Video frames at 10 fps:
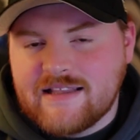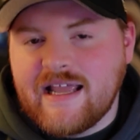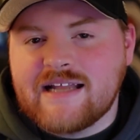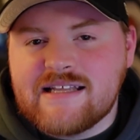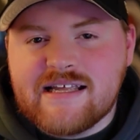
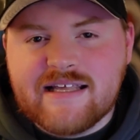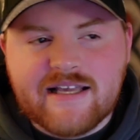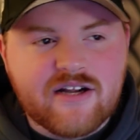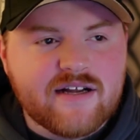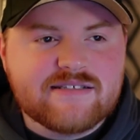The idea
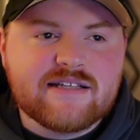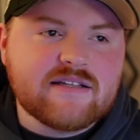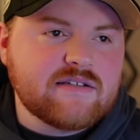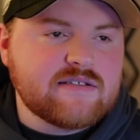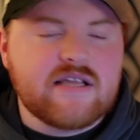here is that
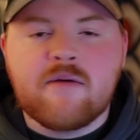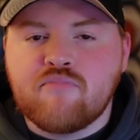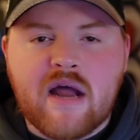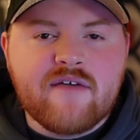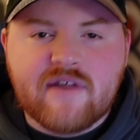some
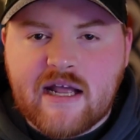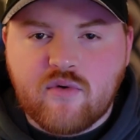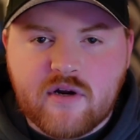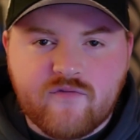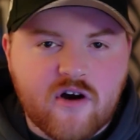private
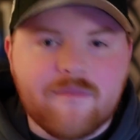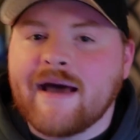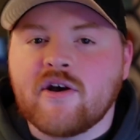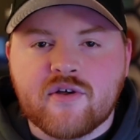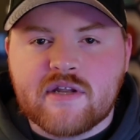equity firm,
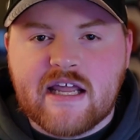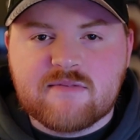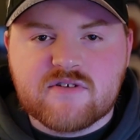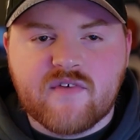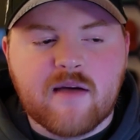I don't know the
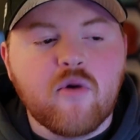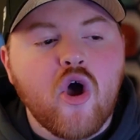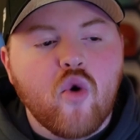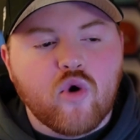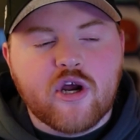names of them,
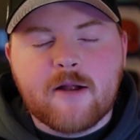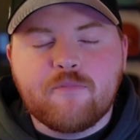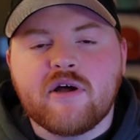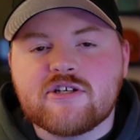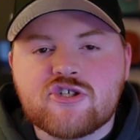were going to
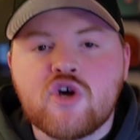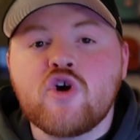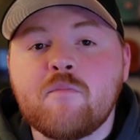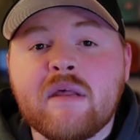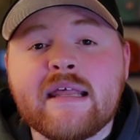put
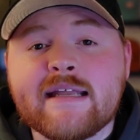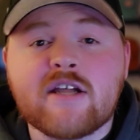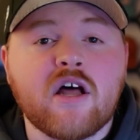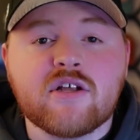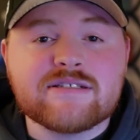$2 billion
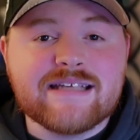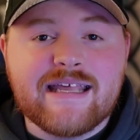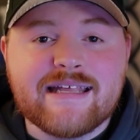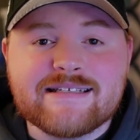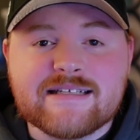
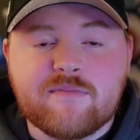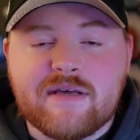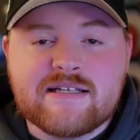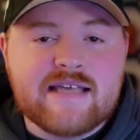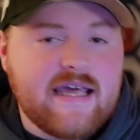into the
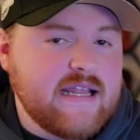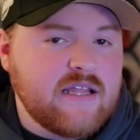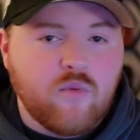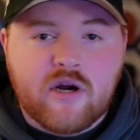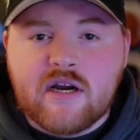Big Ten, and
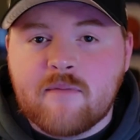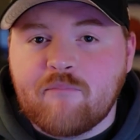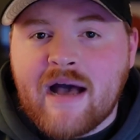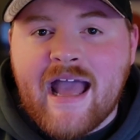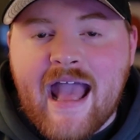they weren't going to
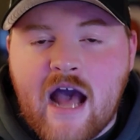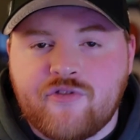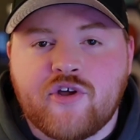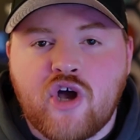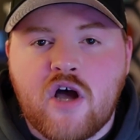buy
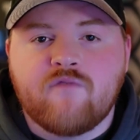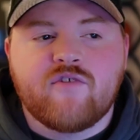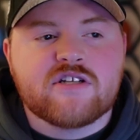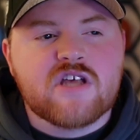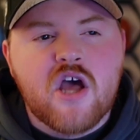out the
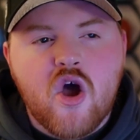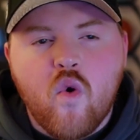conference.